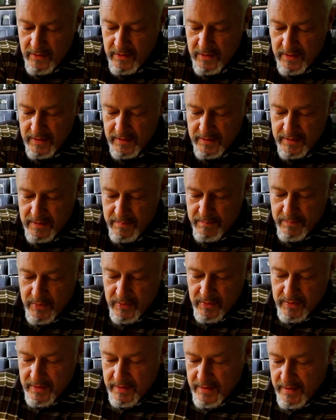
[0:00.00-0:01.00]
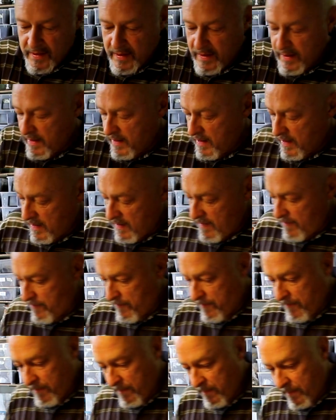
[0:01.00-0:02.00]
just put it in here
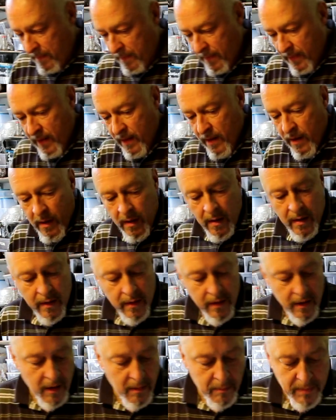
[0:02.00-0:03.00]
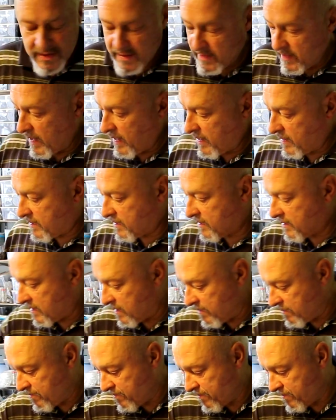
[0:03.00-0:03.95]
number six